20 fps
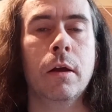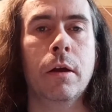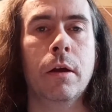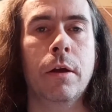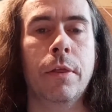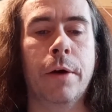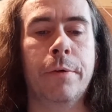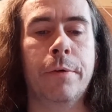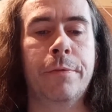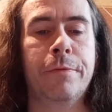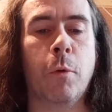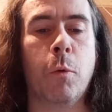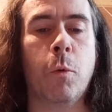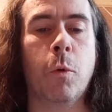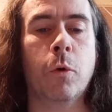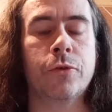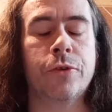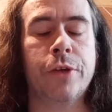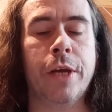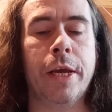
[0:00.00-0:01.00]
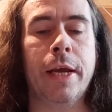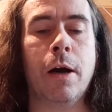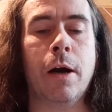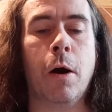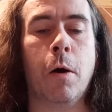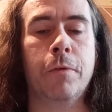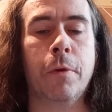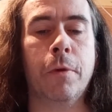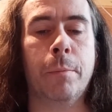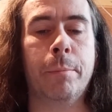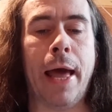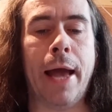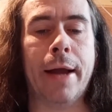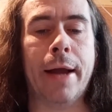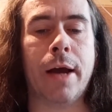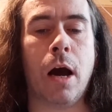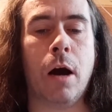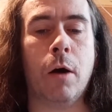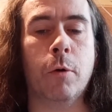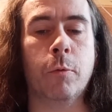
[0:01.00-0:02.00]
The forging of black
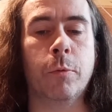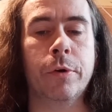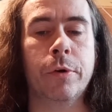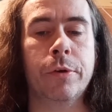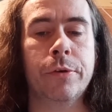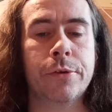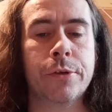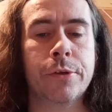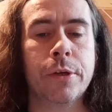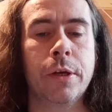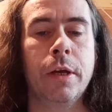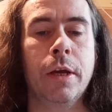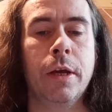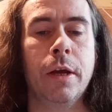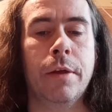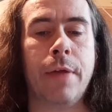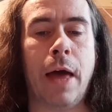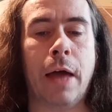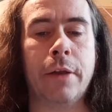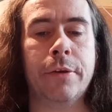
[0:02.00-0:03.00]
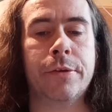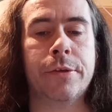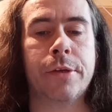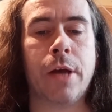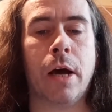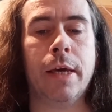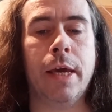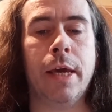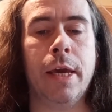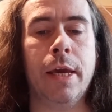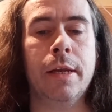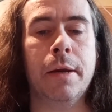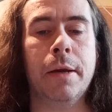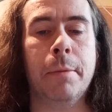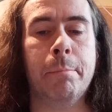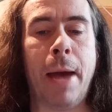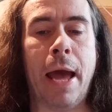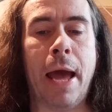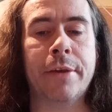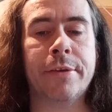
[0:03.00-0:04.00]
holes that suck in
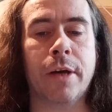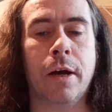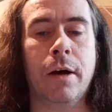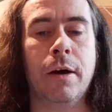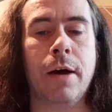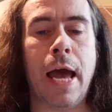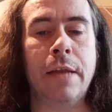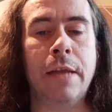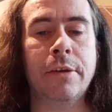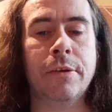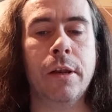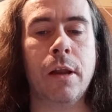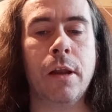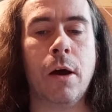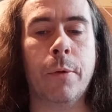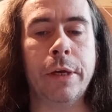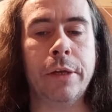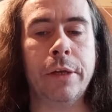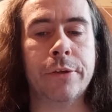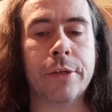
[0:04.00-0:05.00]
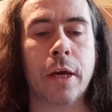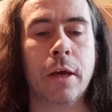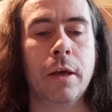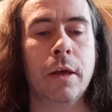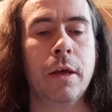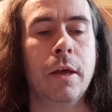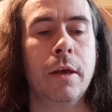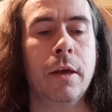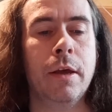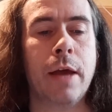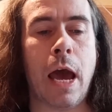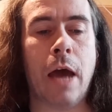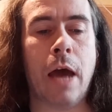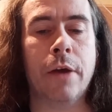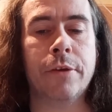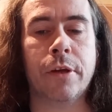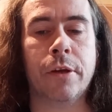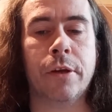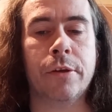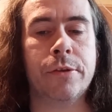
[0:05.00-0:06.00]
matter and light
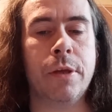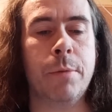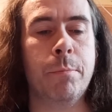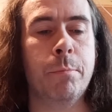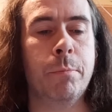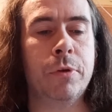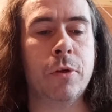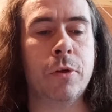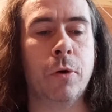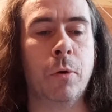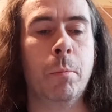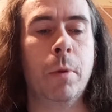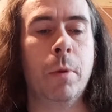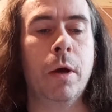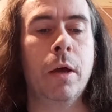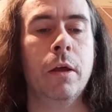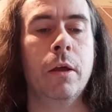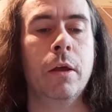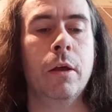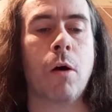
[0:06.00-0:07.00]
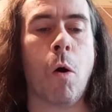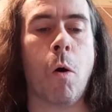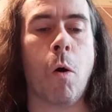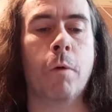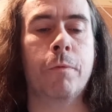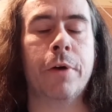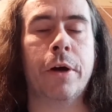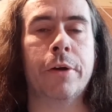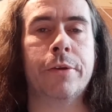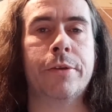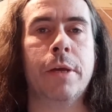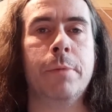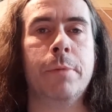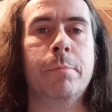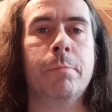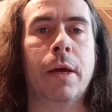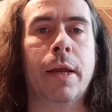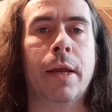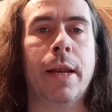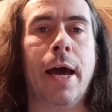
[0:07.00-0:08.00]
as a symptom of a
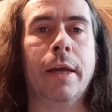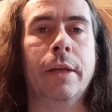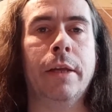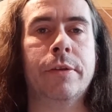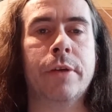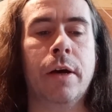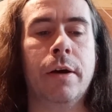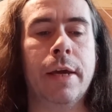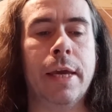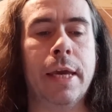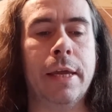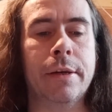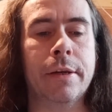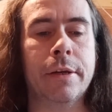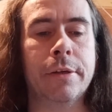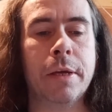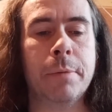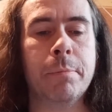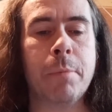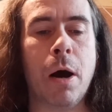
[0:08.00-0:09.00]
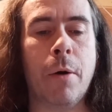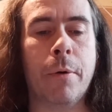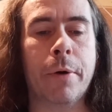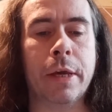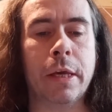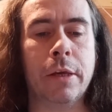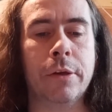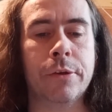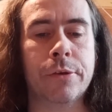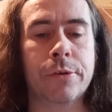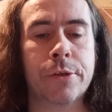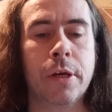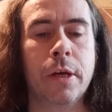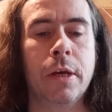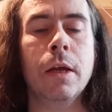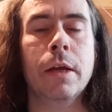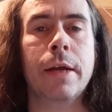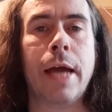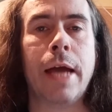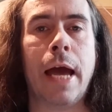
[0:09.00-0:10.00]
simulator in a demise,
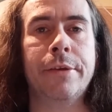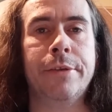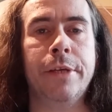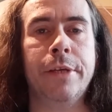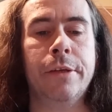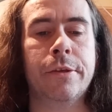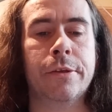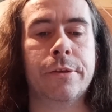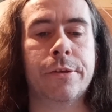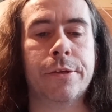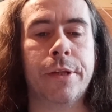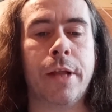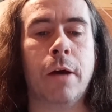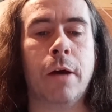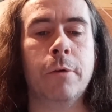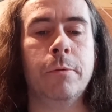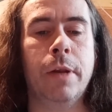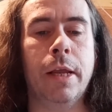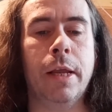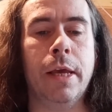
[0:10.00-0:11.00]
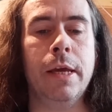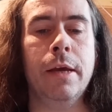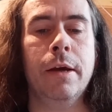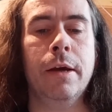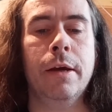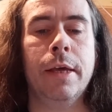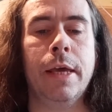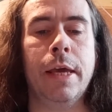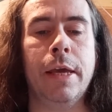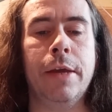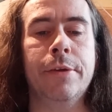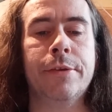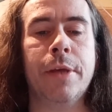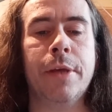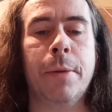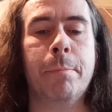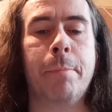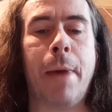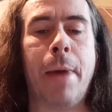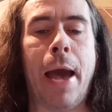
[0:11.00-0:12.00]
as it slowly is
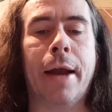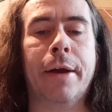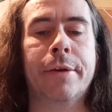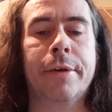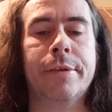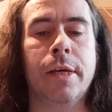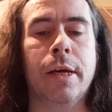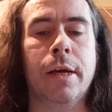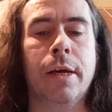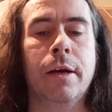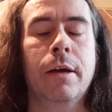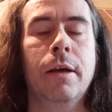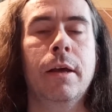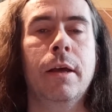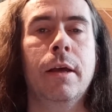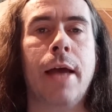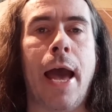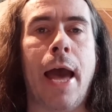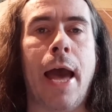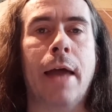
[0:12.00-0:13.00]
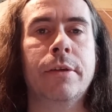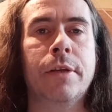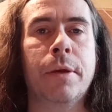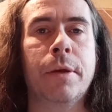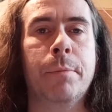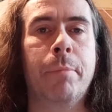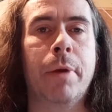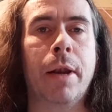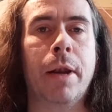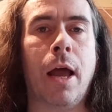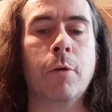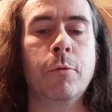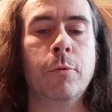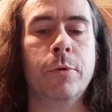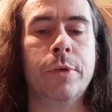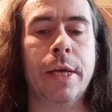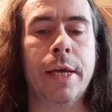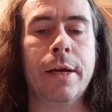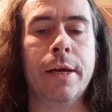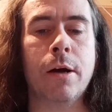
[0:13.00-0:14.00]
impacting and
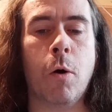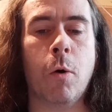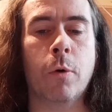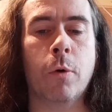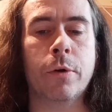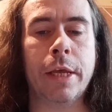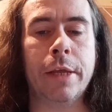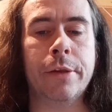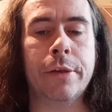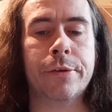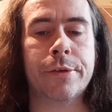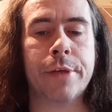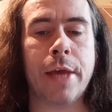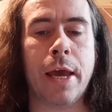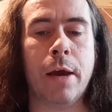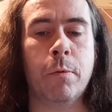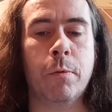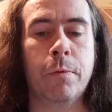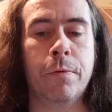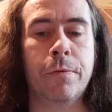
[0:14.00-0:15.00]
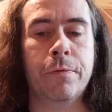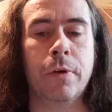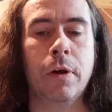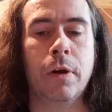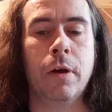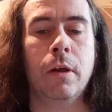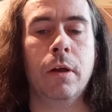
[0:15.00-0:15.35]
imploding on itself.